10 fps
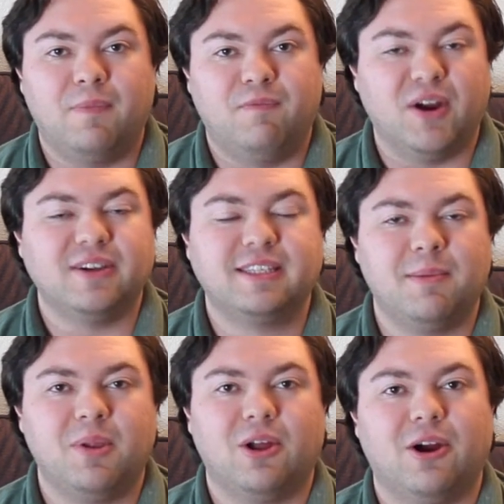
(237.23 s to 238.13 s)
Very
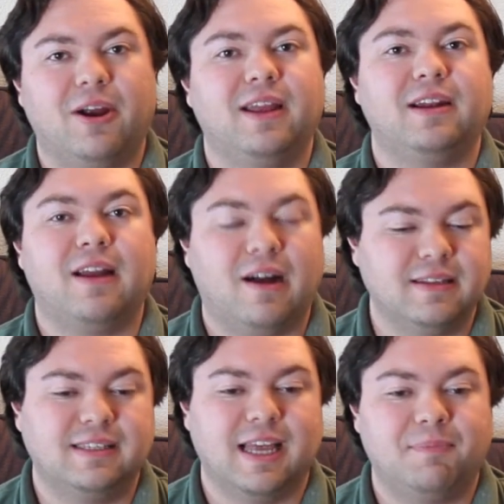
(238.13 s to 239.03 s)
similar in
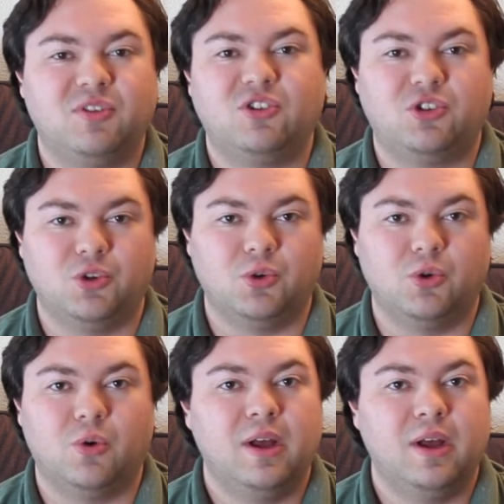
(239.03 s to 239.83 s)
concept to